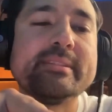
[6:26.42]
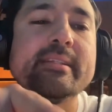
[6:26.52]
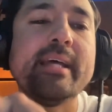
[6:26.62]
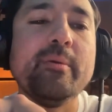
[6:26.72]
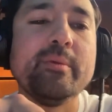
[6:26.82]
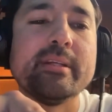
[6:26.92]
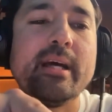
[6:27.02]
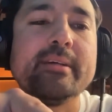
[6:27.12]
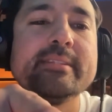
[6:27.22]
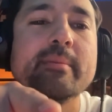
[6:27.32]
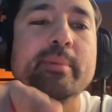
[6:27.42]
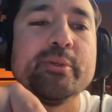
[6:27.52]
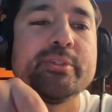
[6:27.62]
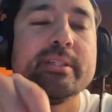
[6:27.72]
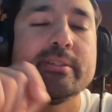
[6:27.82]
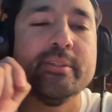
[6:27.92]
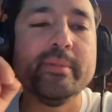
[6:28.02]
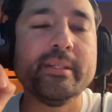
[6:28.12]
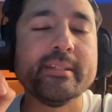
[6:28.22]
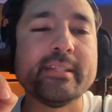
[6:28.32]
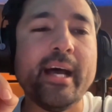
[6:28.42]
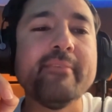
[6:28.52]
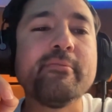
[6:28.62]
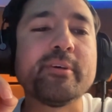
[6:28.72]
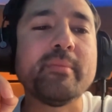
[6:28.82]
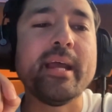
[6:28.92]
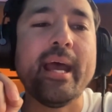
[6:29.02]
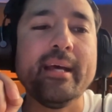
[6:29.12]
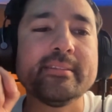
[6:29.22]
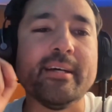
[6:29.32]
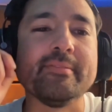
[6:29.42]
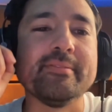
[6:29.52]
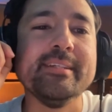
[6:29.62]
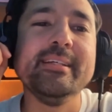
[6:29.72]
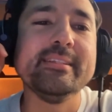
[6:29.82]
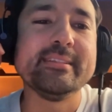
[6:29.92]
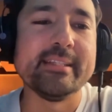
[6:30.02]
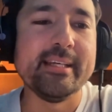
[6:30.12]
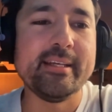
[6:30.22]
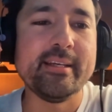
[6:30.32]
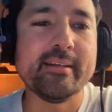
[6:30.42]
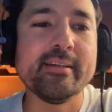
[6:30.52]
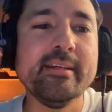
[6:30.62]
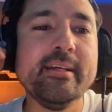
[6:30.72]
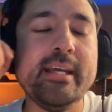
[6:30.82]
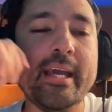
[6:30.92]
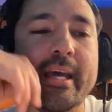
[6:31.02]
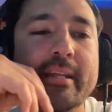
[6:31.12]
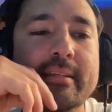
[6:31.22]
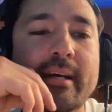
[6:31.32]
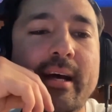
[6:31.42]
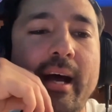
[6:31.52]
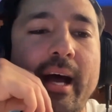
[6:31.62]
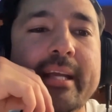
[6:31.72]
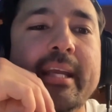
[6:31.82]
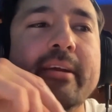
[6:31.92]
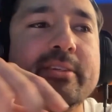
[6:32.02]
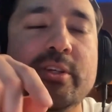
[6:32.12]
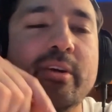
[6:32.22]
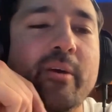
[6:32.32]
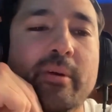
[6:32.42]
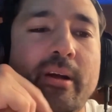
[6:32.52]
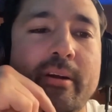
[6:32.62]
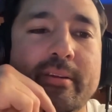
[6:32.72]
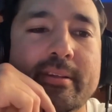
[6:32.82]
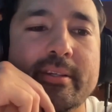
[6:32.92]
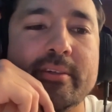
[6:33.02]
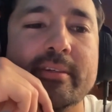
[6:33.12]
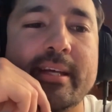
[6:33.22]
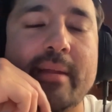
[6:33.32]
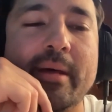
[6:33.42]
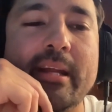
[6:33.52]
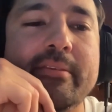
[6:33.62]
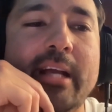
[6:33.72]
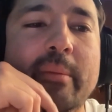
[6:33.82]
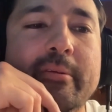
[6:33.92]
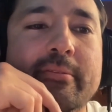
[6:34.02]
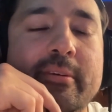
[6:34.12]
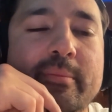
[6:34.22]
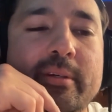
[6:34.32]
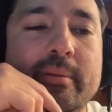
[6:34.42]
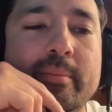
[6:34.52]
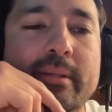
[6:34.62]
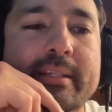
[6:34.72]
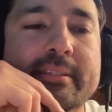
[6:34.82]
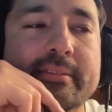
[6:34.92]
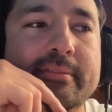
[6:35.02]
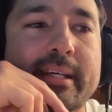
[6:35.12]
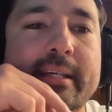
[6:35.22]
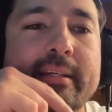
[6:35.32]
but to that one, I'll say bullshit too, because I've worked my ass off to get here, and I guarantee you I work harder than you. And I'm not even coming from a place of like